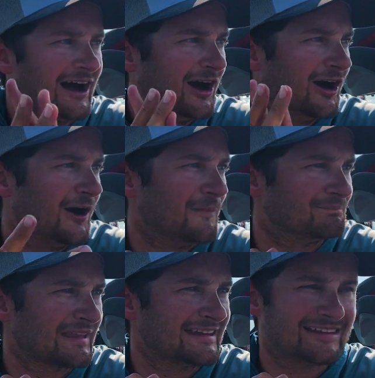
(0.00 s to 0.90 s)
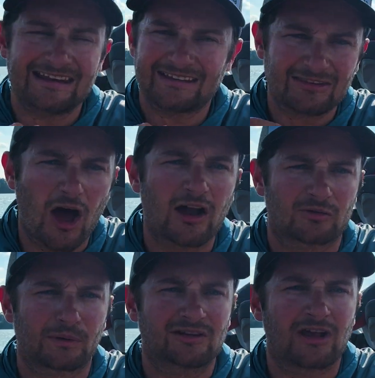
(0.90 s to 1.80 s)
It's in the Hot
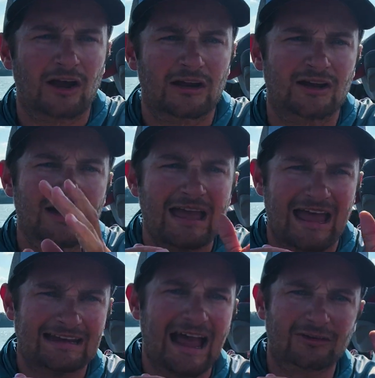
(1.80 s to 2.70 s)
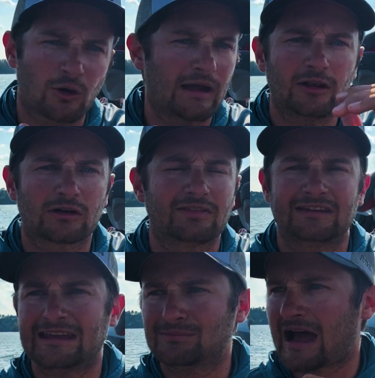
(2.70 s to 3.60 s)
Springs area. And guys, go ahead and look at the
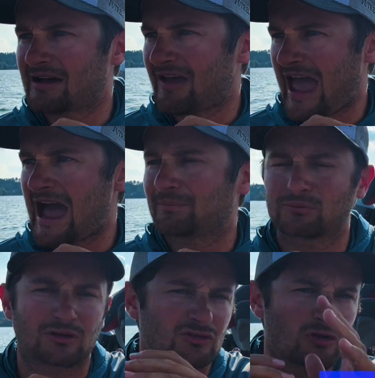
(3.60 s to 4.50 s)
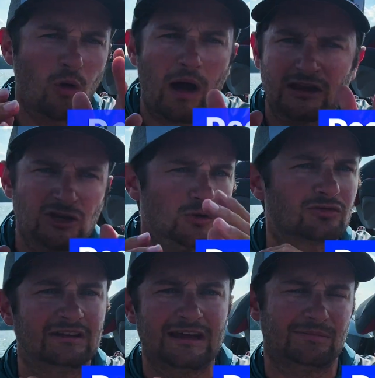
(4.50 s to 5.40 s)
Deep Dive app, because you know I use
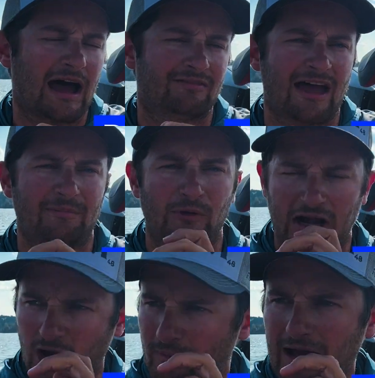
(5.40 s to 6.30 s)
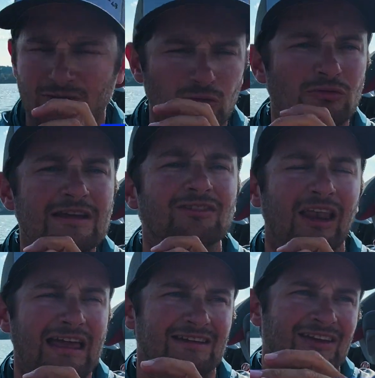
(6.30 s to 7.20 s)
the Deep Dive app when I come out to these
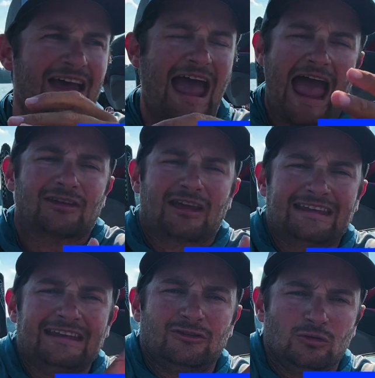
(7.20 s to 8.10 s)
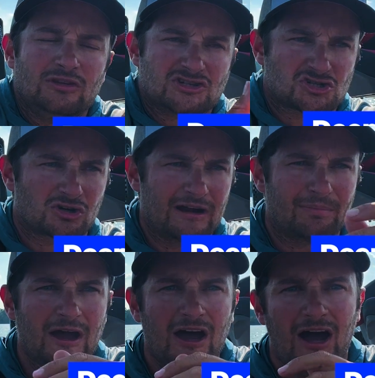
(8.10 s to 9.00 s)
lakes as I get into this trip.
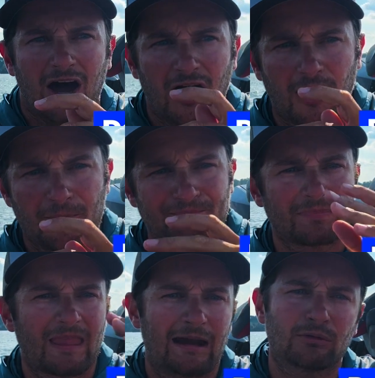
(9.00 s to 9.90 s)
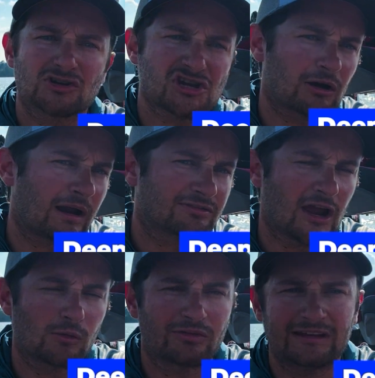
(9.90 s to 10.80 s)
And I'm going to share right
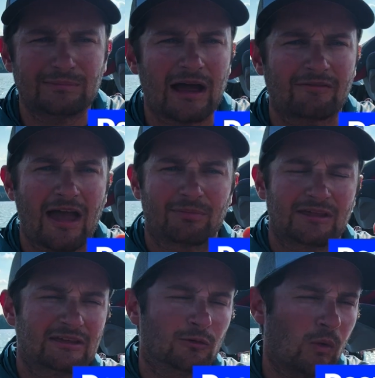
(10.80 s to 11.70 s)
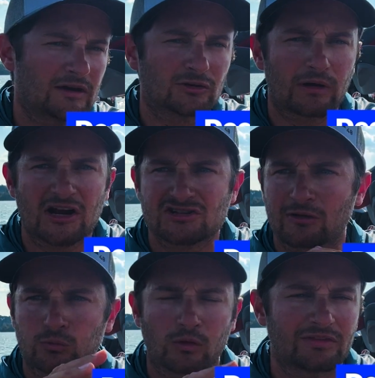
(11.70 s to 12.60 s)
there with the Deep Dive app the wind direction. That
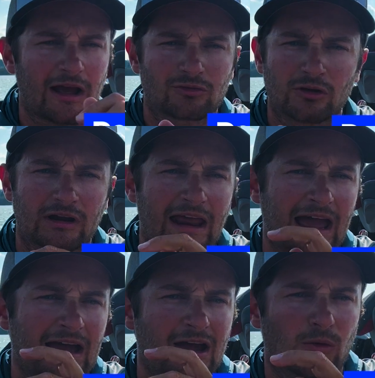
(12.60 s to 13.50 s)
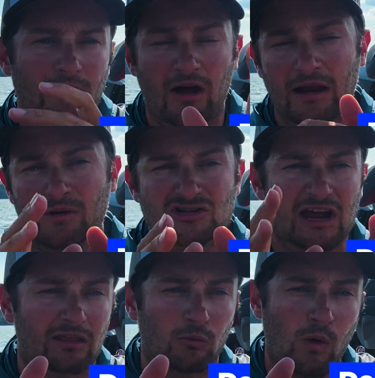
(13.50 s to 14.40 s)
was one thing I was looking at. We've not had much
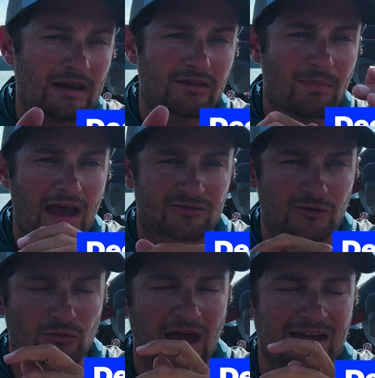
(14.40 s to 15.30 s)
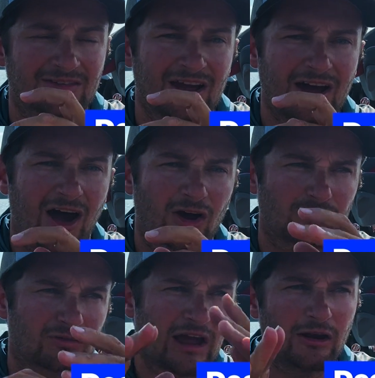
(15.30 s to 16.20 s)
kind of the wind in the past few days. So I
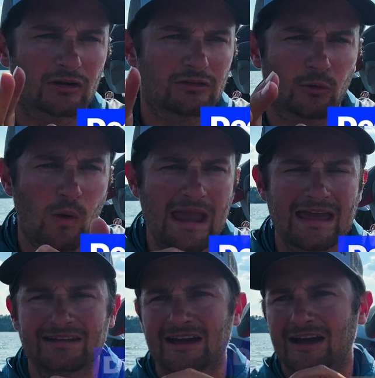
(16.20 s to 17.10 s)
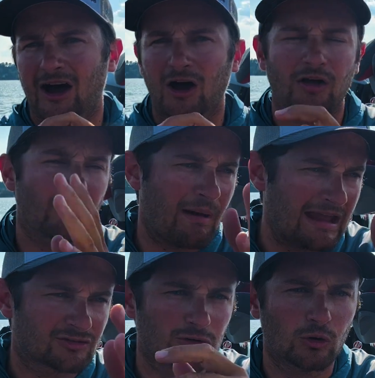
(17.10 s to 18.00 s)
was kind of looking at the wind, the
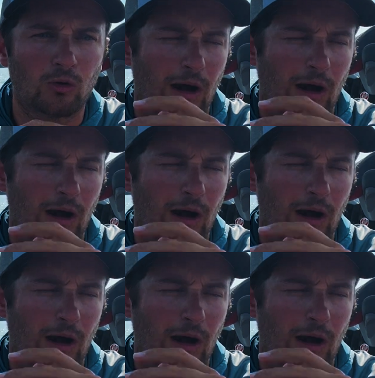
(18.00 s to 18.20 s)
baits tool.